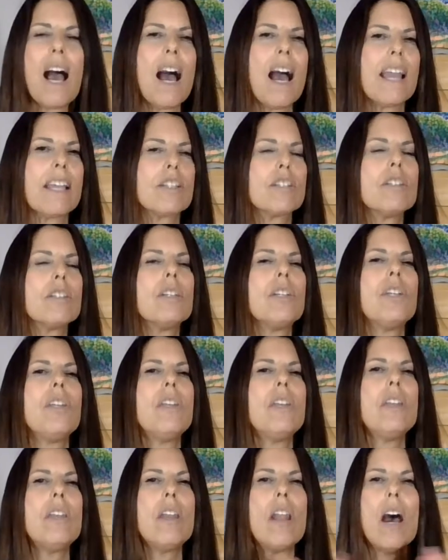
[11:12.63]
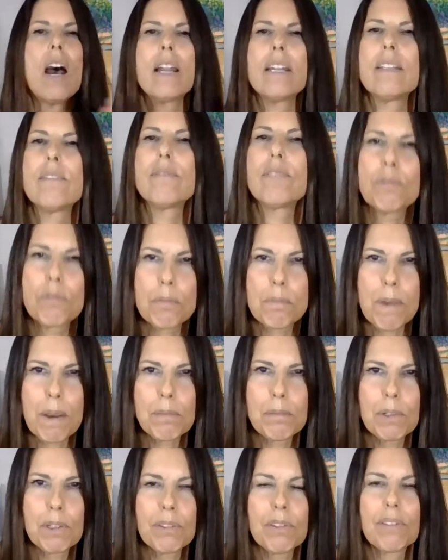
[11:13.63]
I could not even
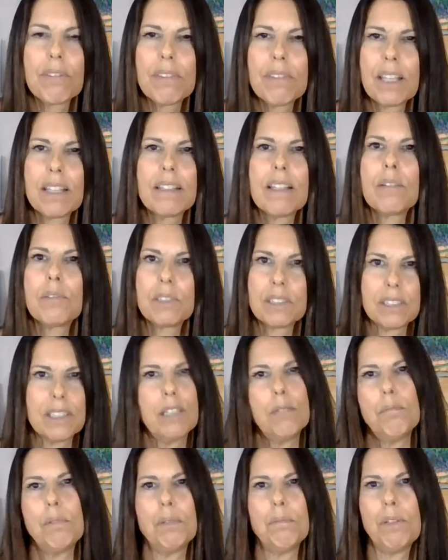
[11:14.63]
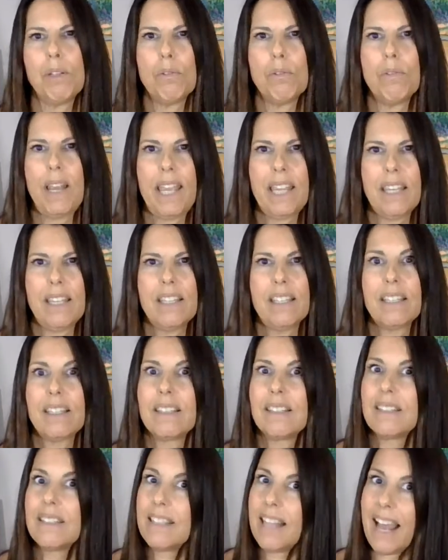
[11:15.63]
remember the thing that was keeping me awake.
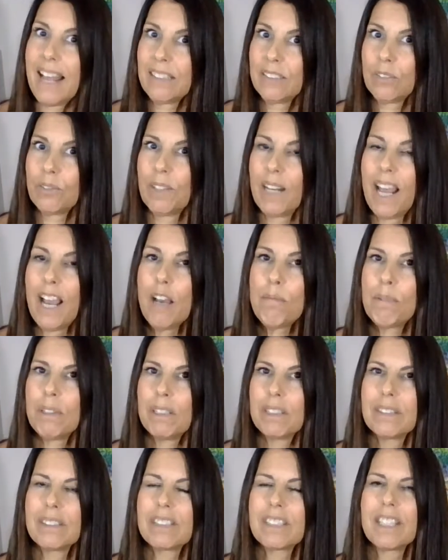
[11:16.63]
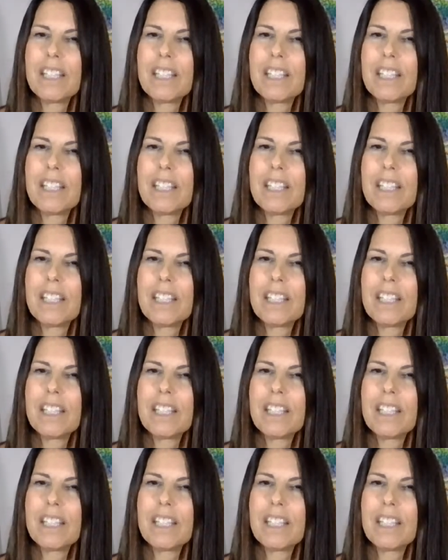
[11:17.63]
That's what happens.